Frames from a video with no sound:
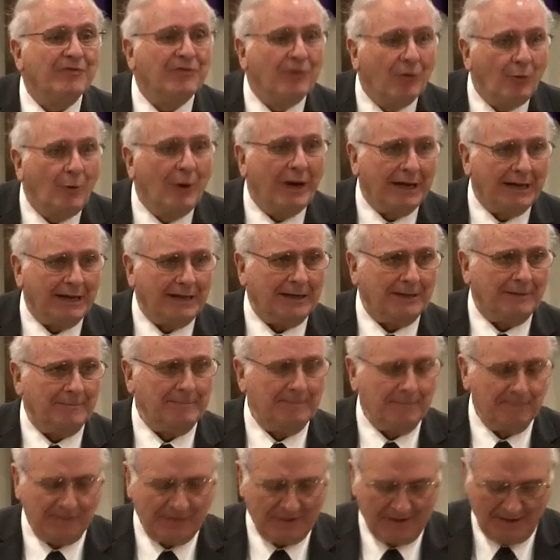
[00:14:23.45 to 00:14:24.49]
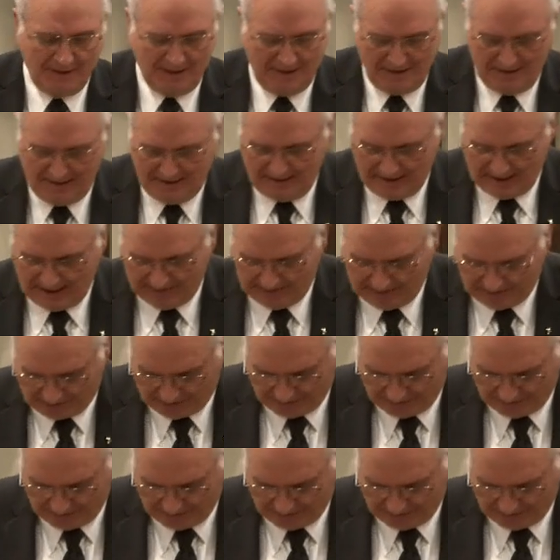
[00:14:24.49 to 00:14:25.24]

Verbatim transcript: the way and the